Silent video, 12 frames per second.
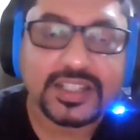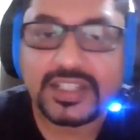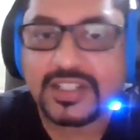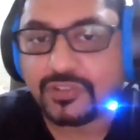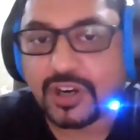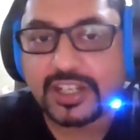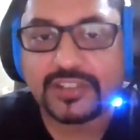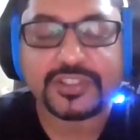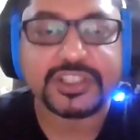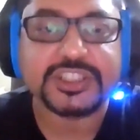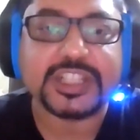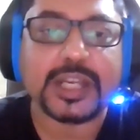in
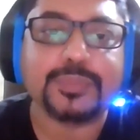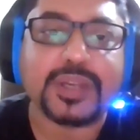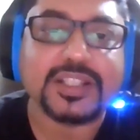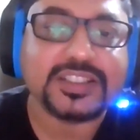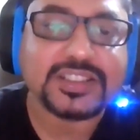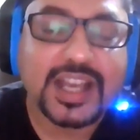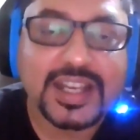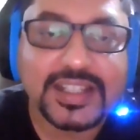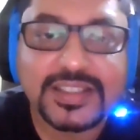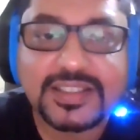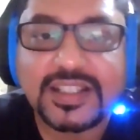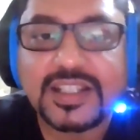whatever shape and
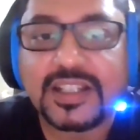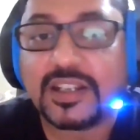size,